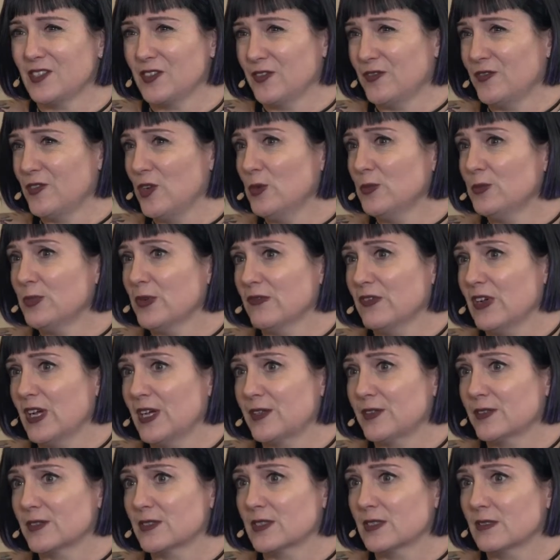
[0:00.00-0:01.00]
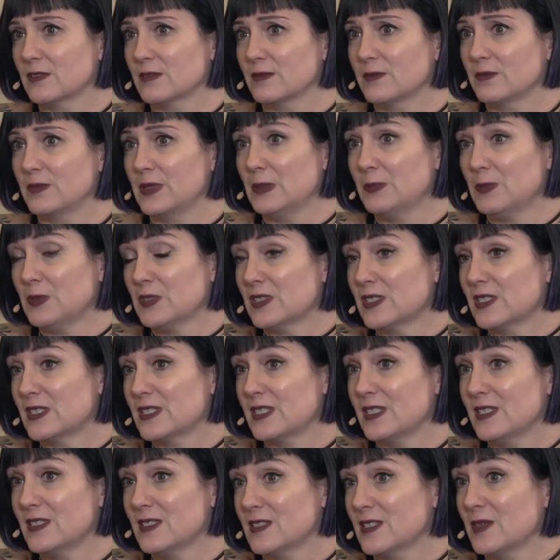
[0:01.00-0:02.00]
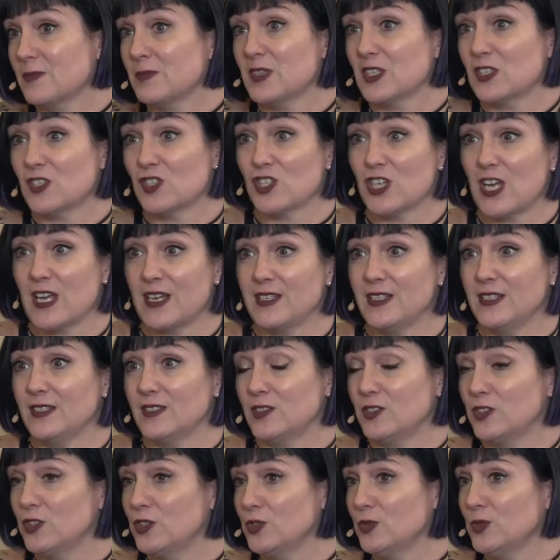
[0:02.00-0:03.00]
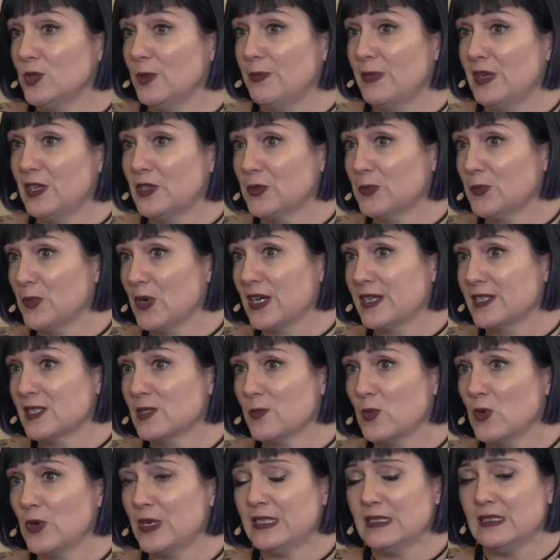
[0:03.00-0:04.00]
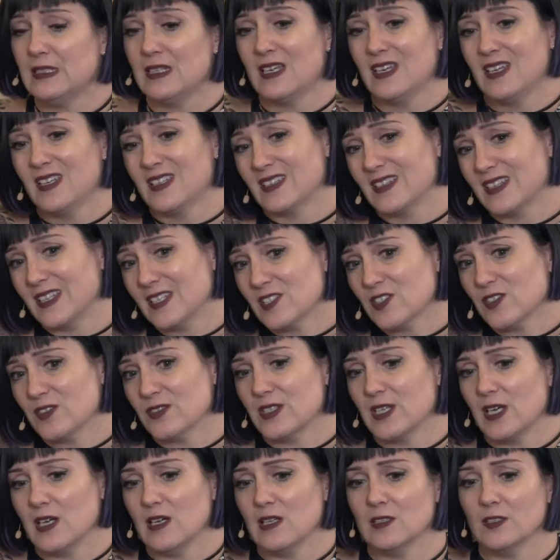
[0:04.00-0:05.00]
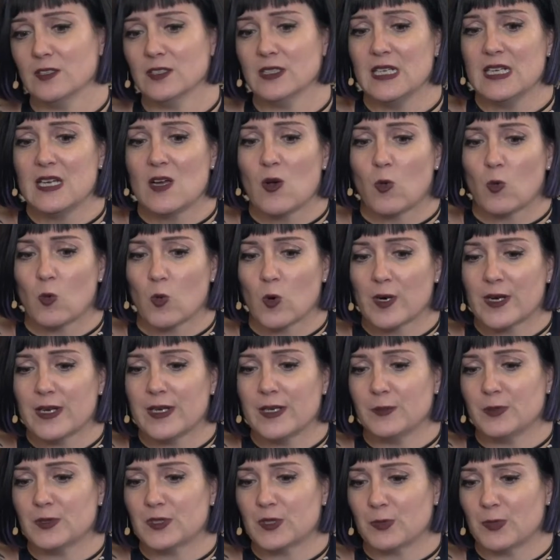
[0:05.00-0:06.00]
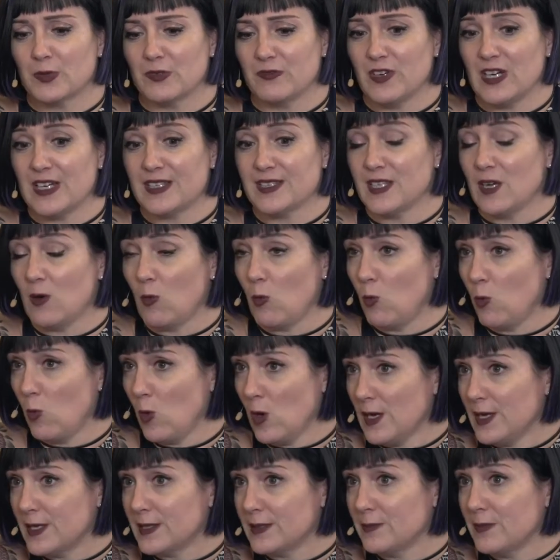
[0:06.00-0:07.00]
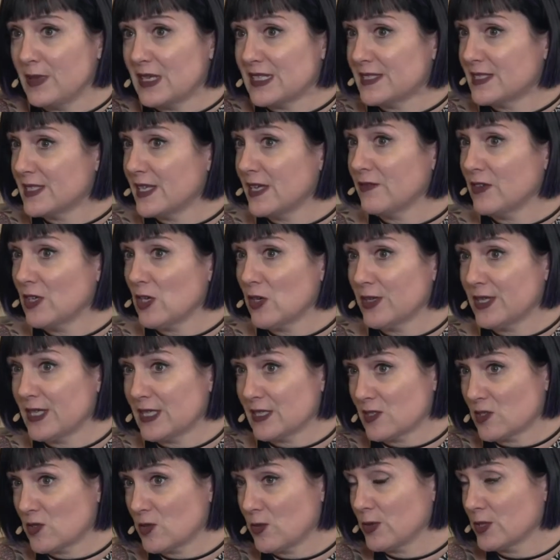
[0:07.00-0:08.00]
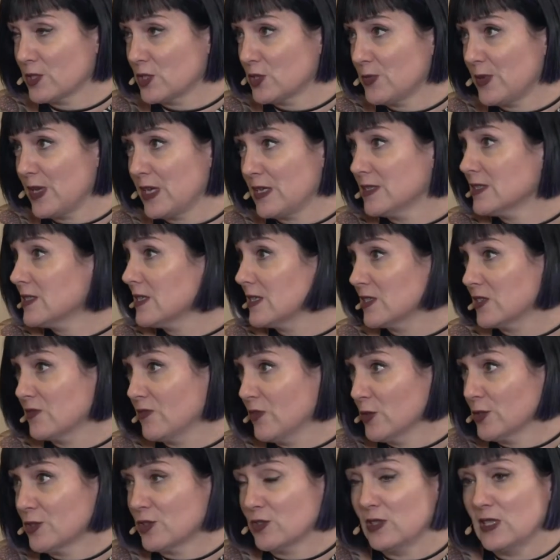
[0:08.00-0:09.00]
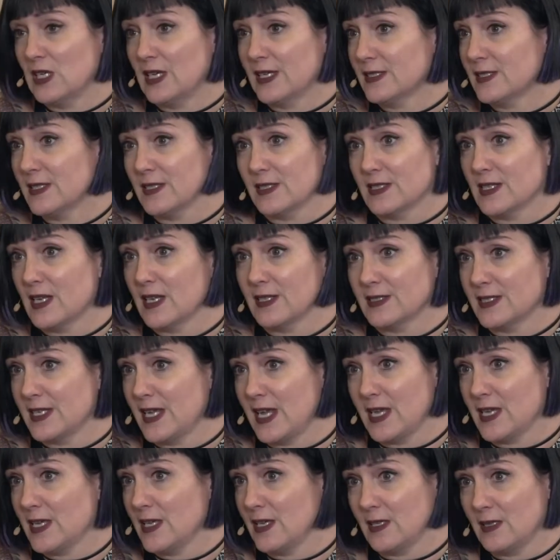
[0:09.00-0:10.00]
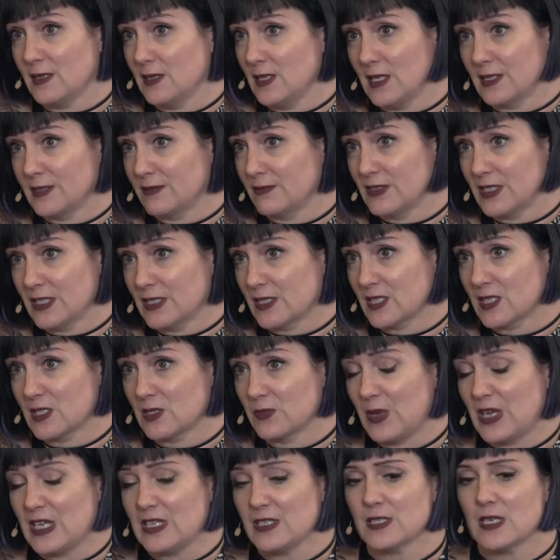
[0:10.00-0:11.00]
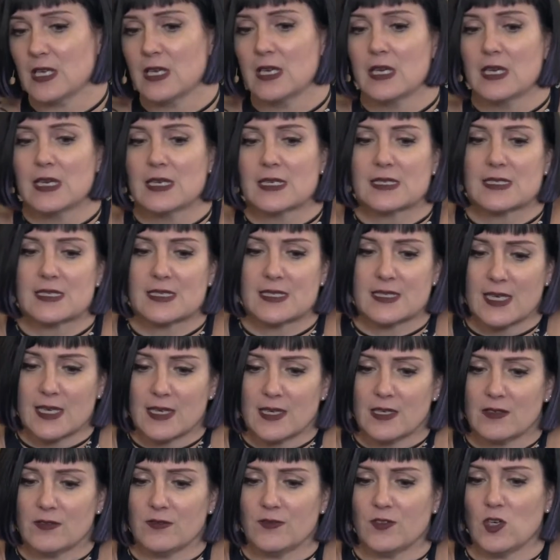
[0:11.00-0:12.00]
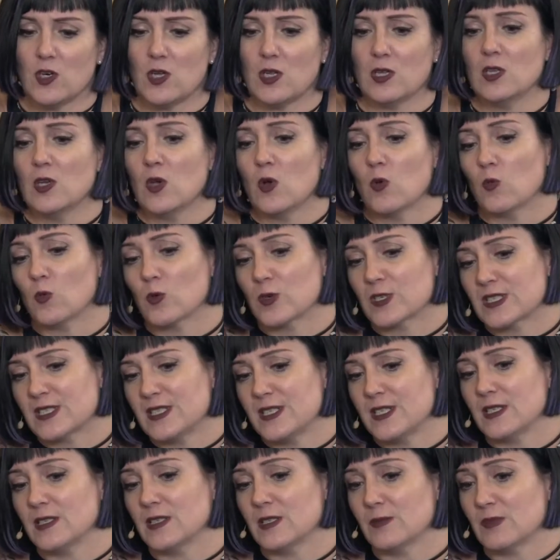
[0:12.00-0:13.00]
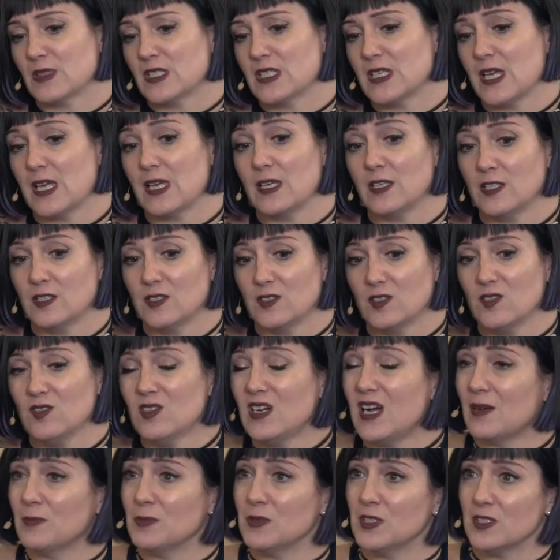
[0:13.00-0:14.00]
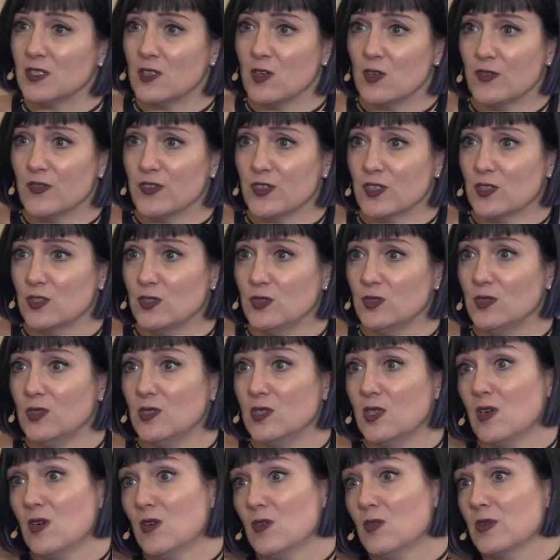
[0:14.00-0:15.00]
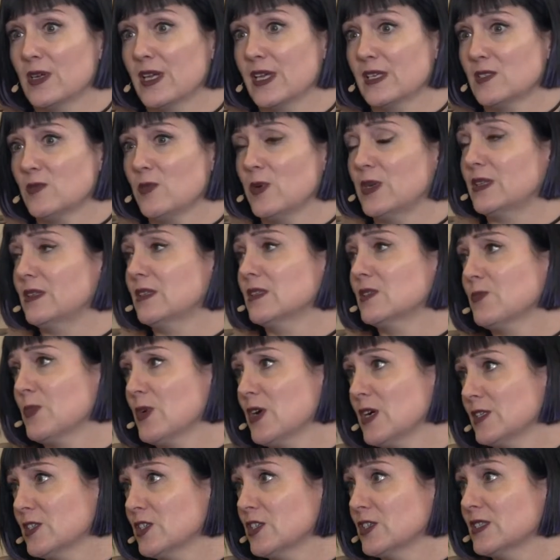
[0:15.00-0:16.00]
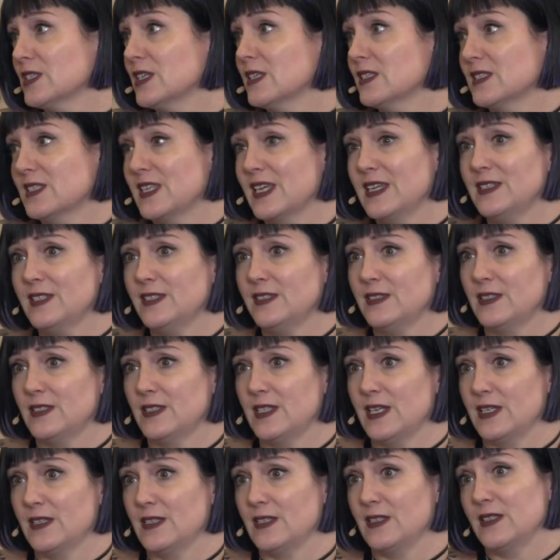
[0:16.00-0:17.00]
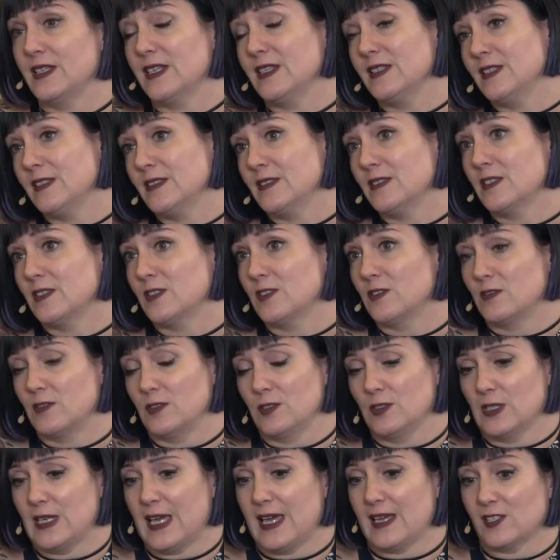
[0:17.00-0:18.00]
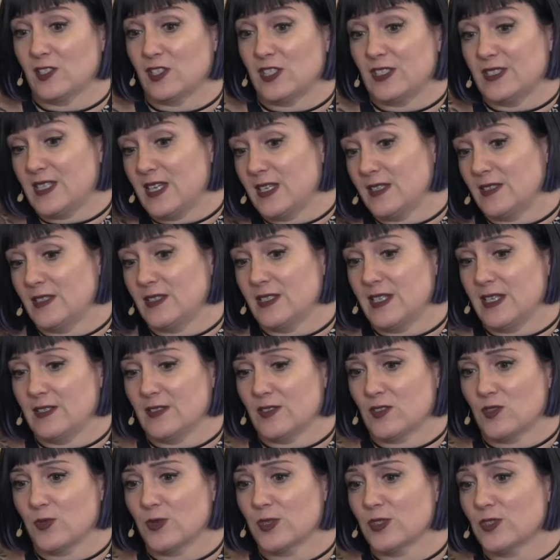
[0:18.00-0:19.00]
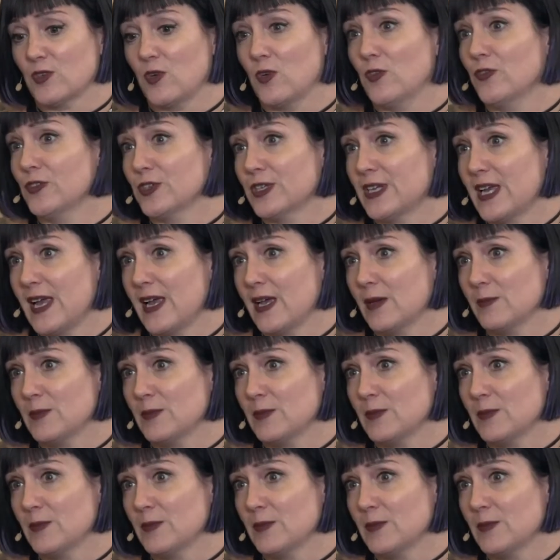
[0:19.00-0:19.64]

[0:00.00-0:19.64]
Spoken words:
like your phone providers. People see something shiny and new, a better price point, lesser dollar. We're able to provide that, one, by saving all that storage space. It's virtualized, it's not taking a lot of disk space. Second of all, we're seeing them say, I'm going to go over to Google. Oh, guess what? This project says they need the data and they need to actually take the data source over to